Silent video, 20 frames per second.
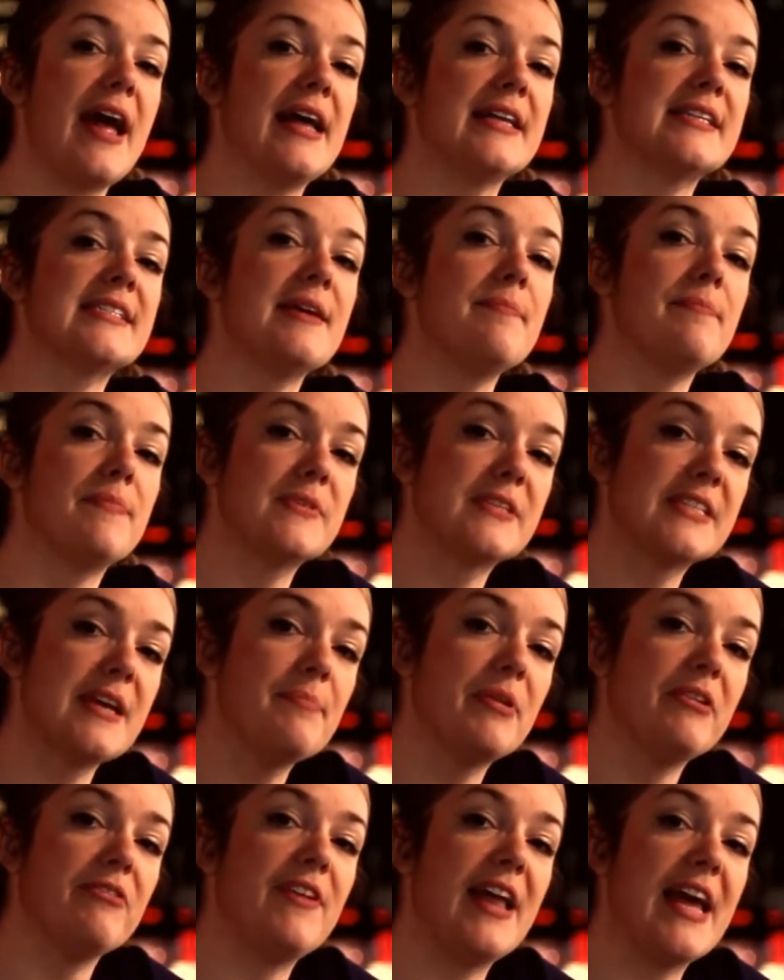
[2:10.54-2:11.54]

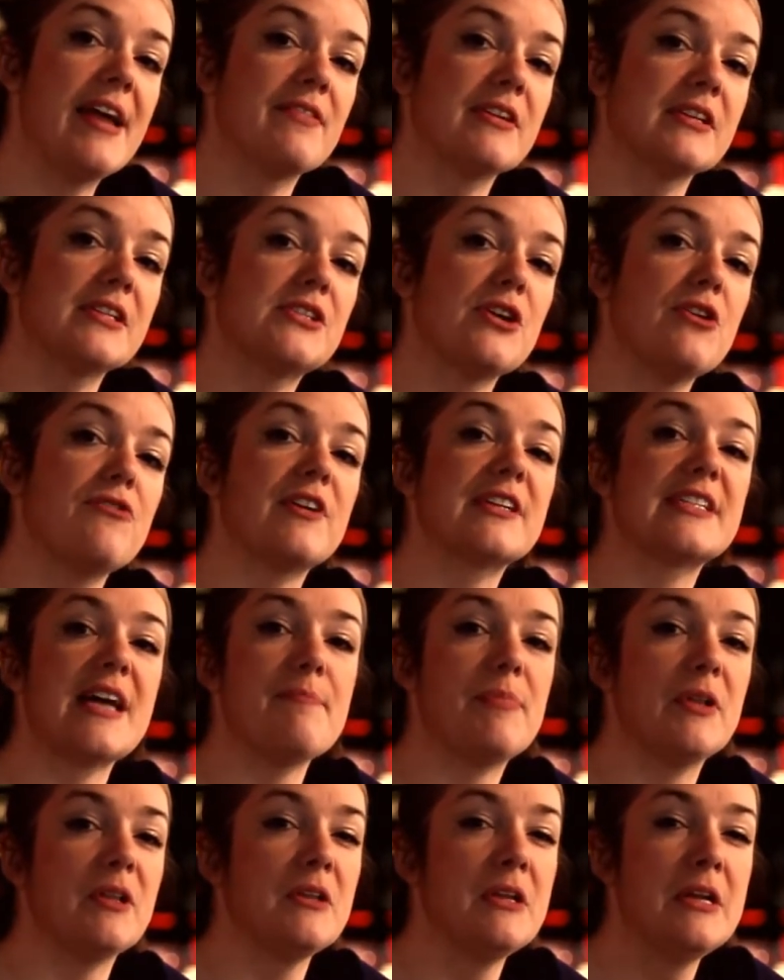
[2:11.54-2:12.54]
simple flavours. So for
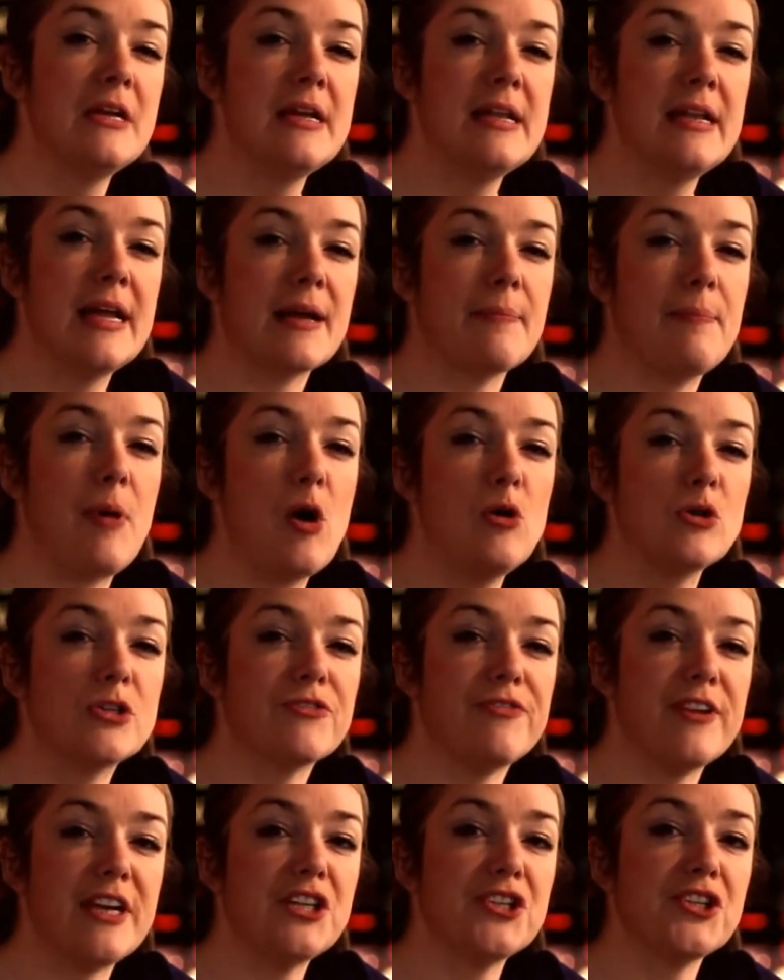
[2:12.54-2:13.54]
example, like a poached
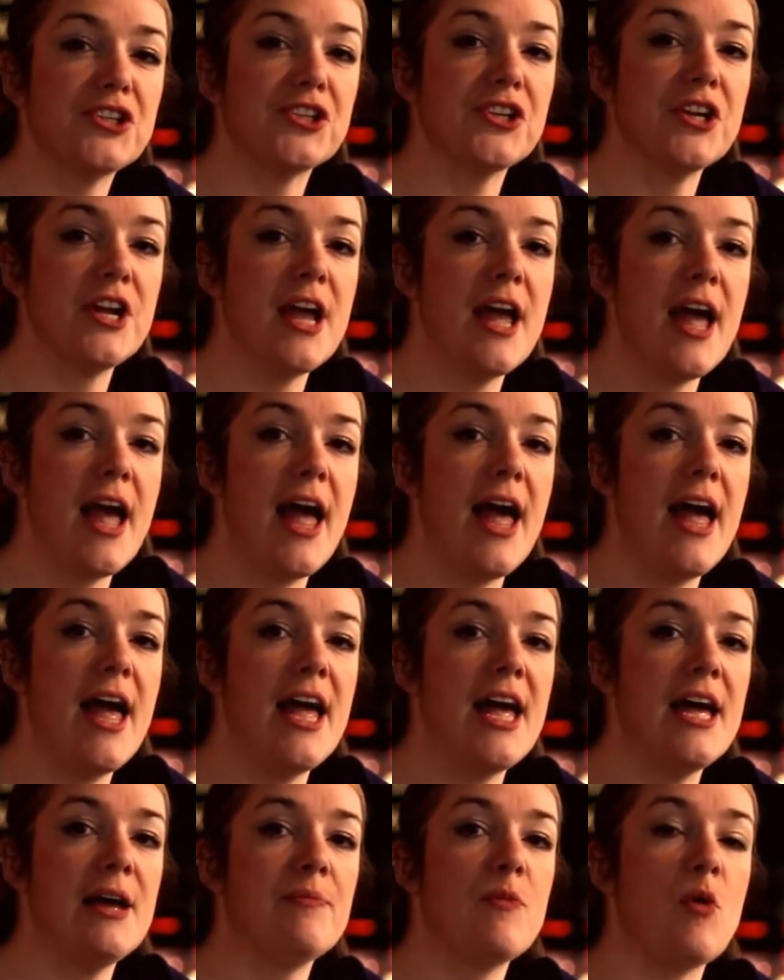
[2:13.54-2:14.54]
fish
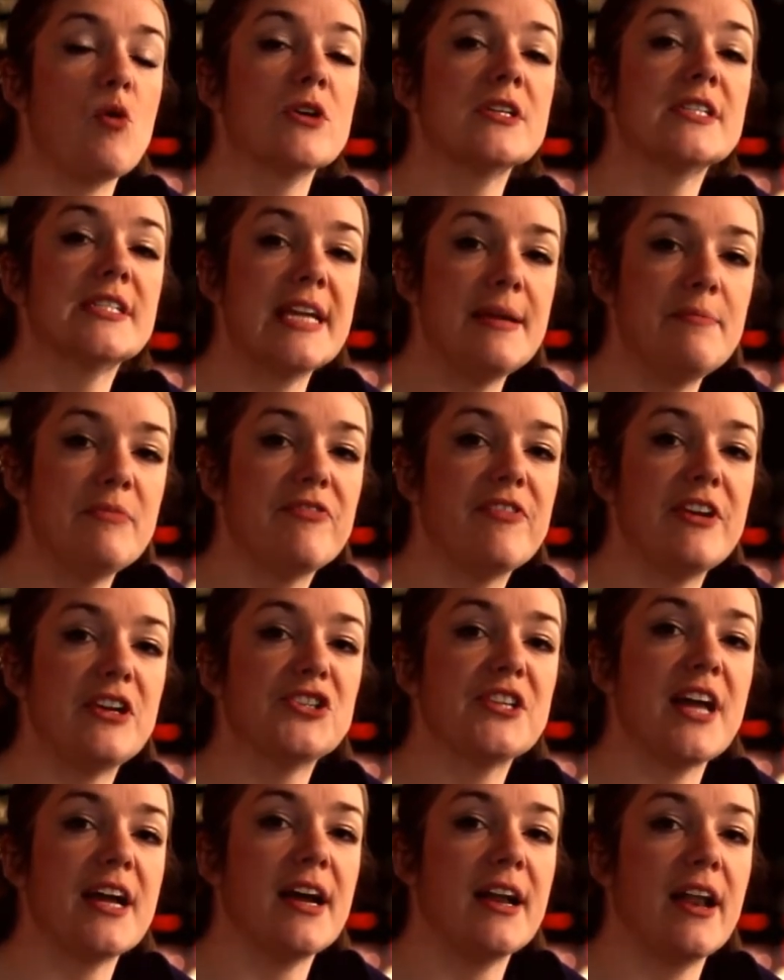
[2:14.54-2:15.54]
or steamed fish,
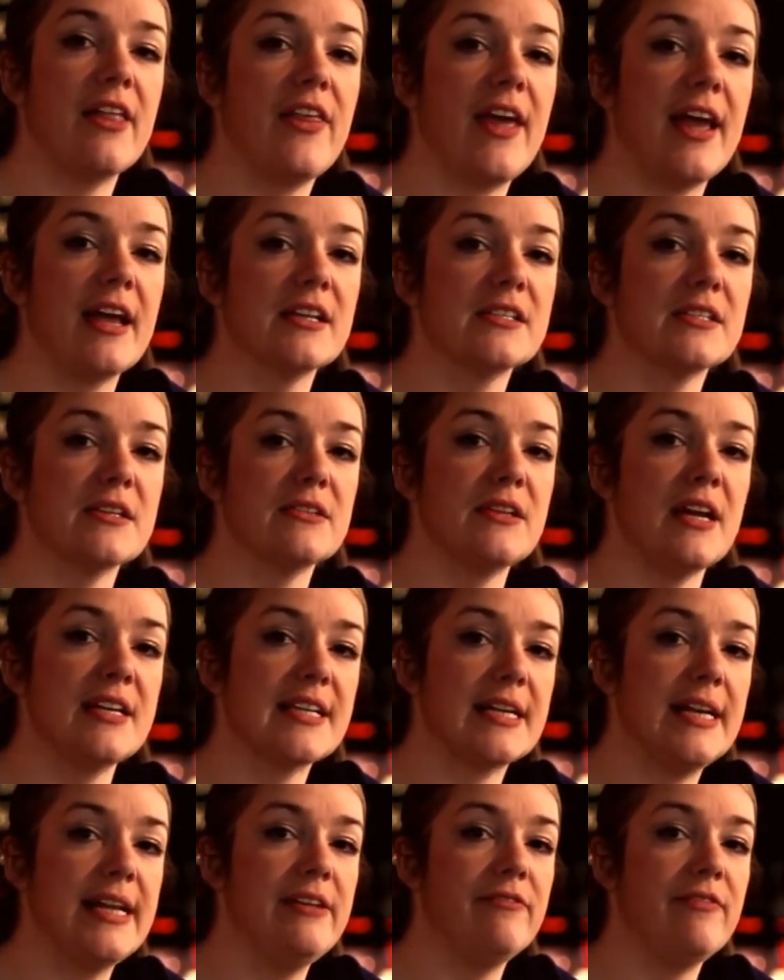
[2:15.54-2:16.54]
that kind of thing, nice
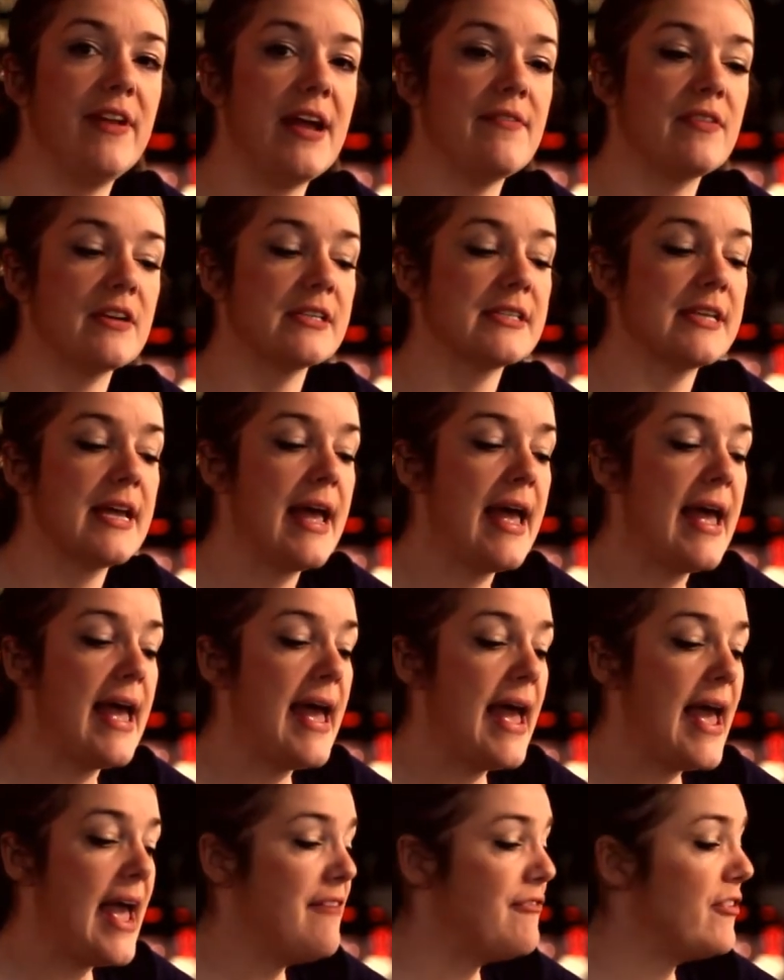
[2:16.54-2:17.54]
clean flavours.
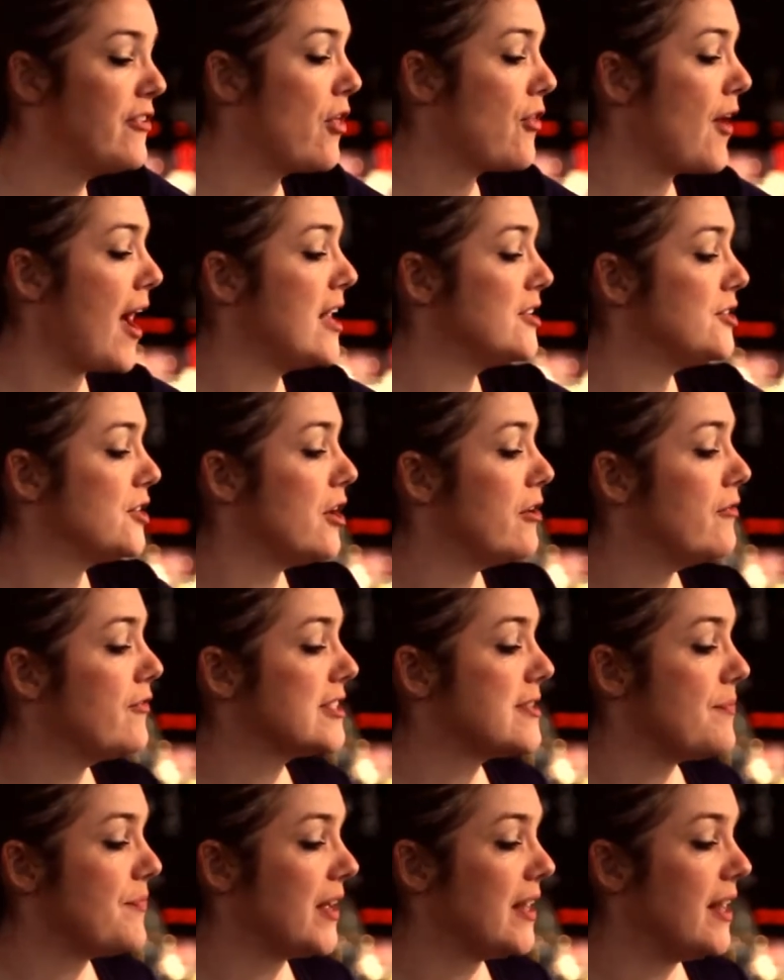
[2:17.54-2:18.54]
If on the other hand you're going for
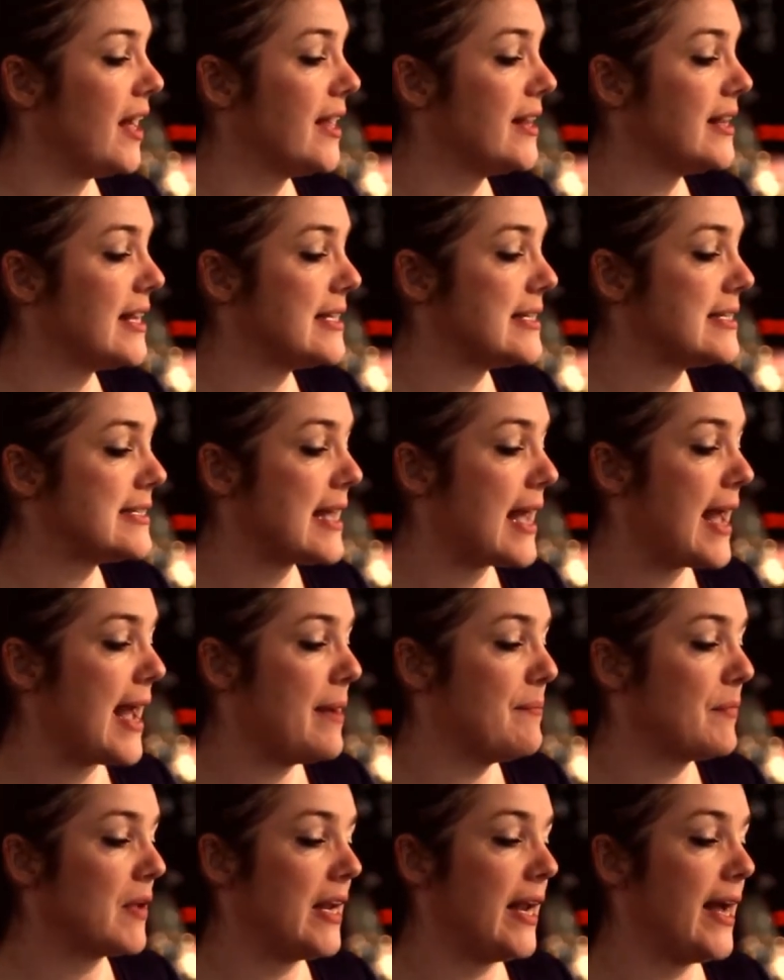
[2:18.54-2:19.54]
something like this
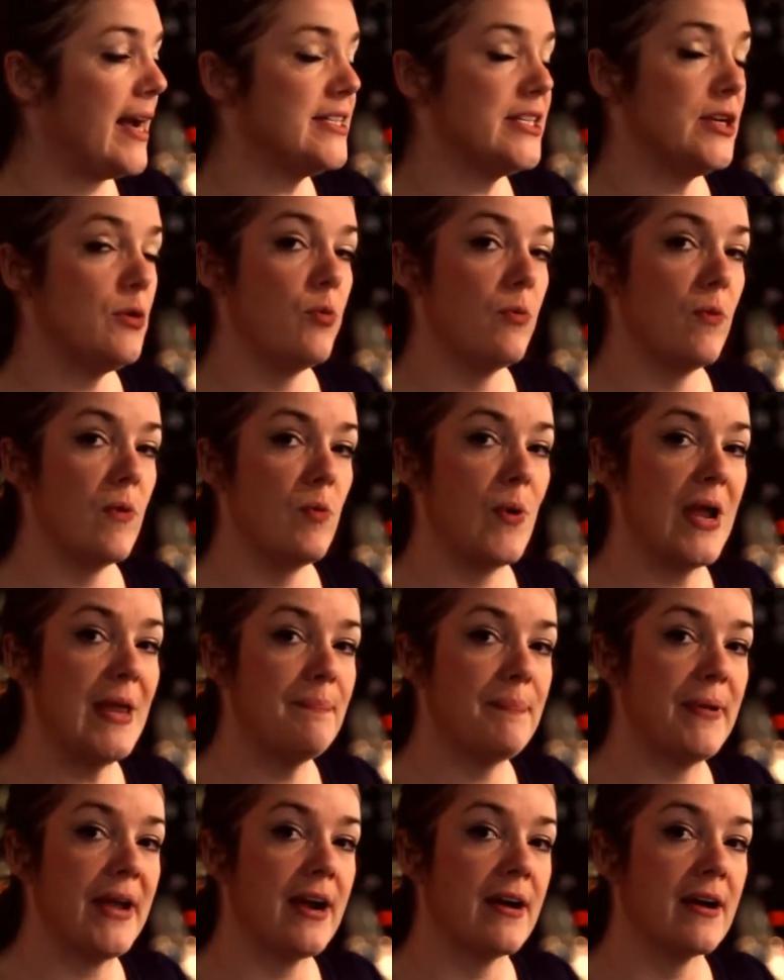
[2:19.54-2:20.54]
cloudy wheat
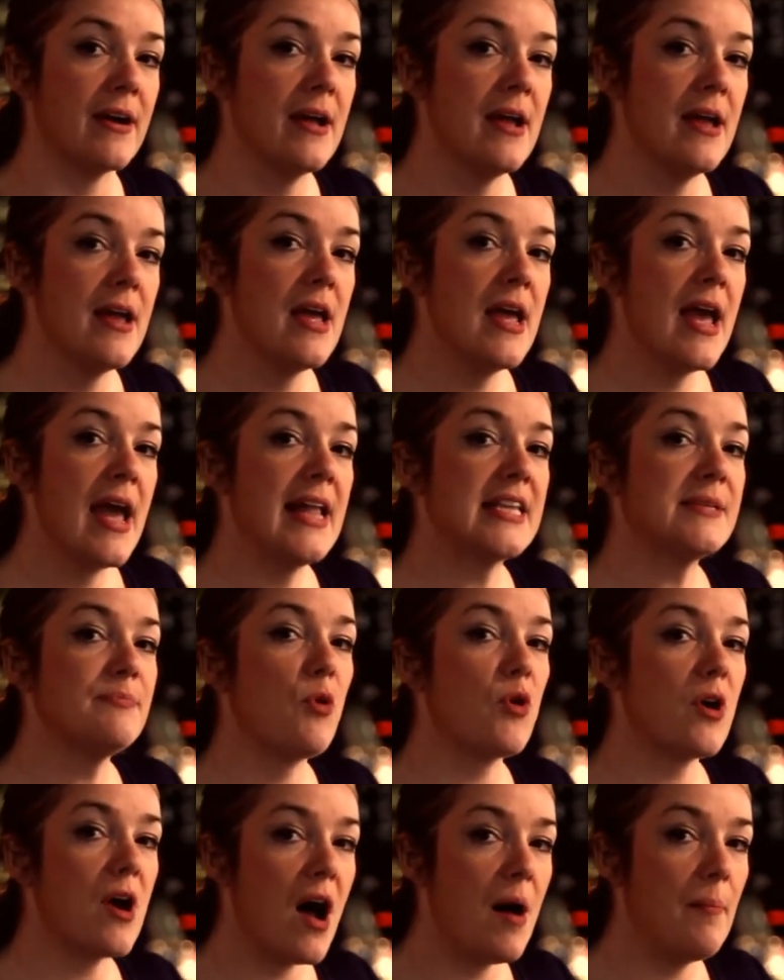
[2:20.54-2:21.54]
beer, it's
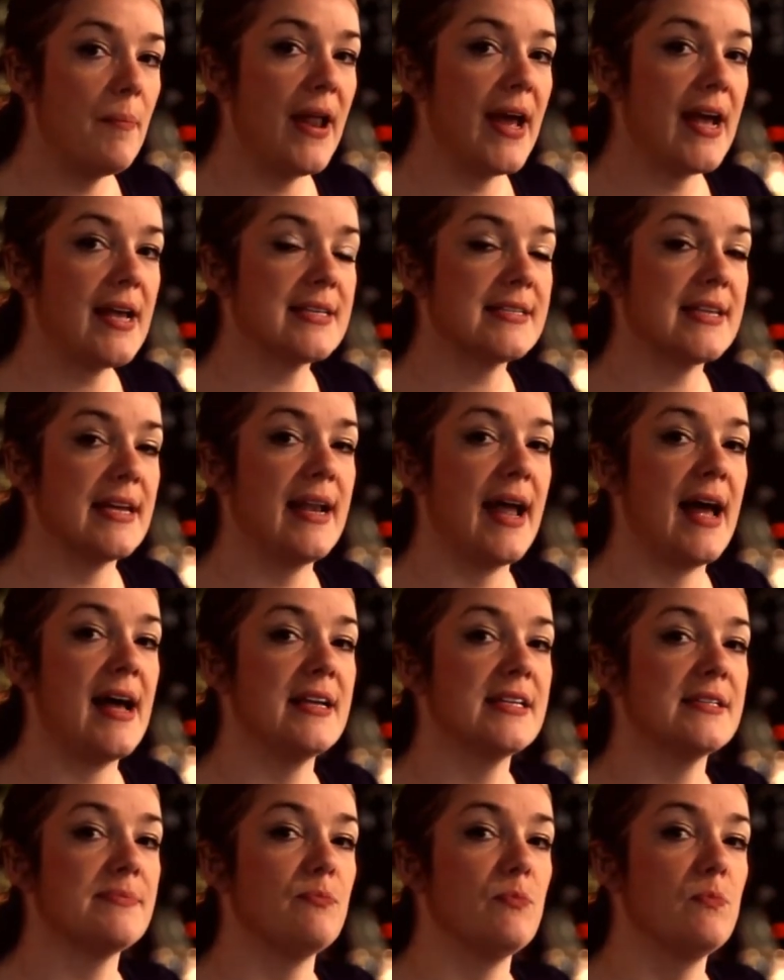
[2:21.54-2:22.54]
more complex, it
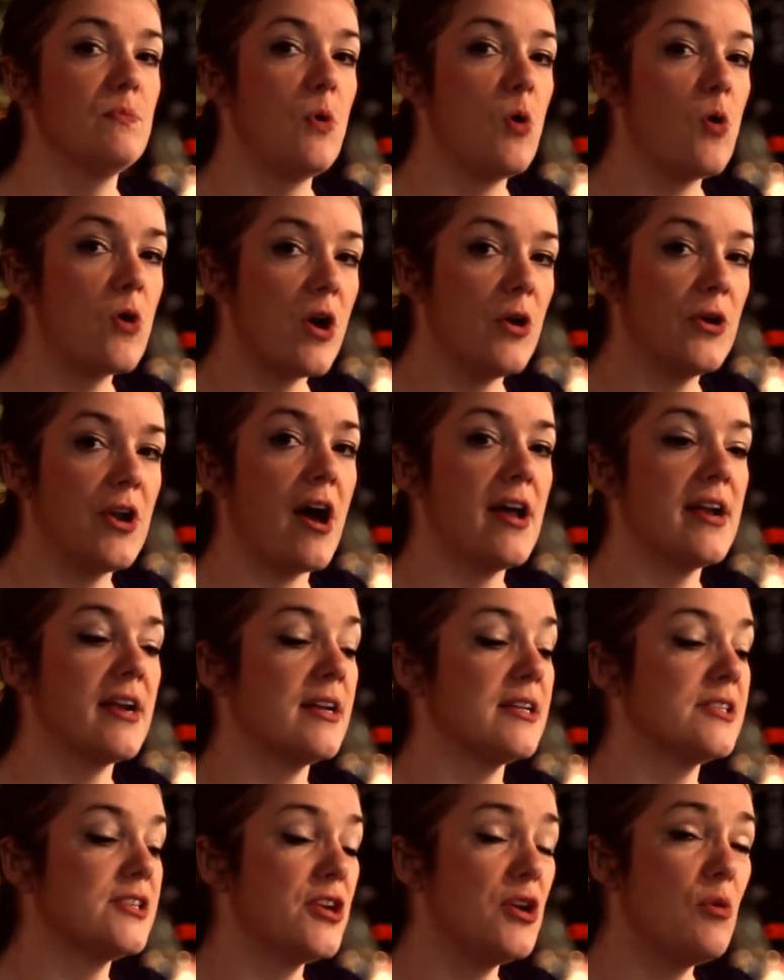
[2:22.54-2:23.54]
has more going on
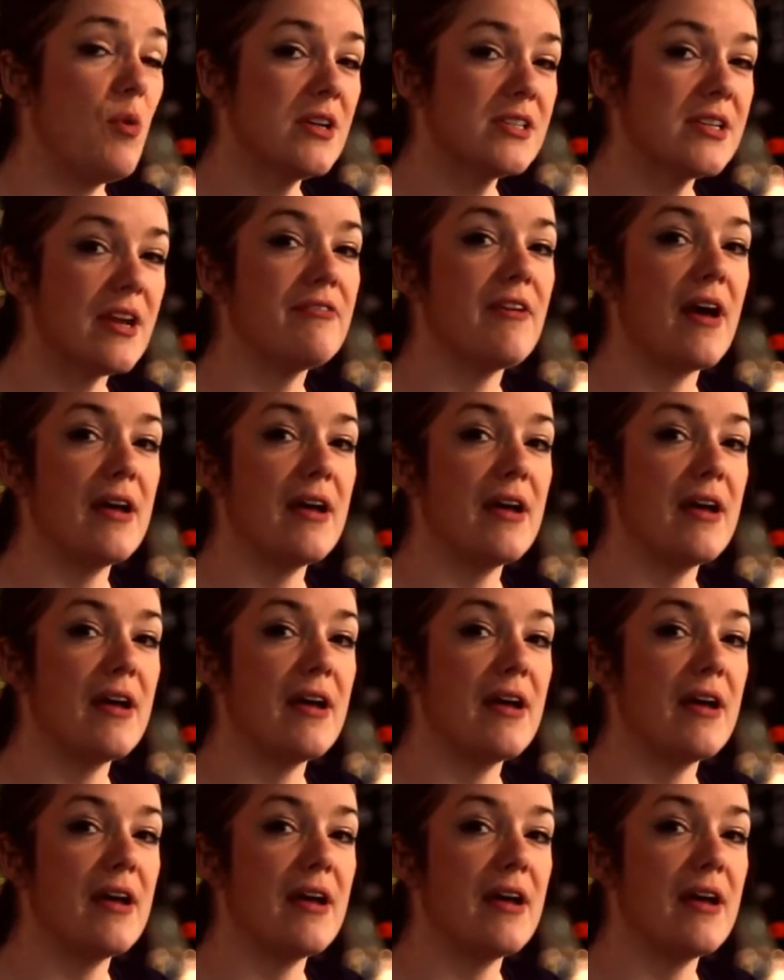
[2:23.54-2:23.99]
in it, so you want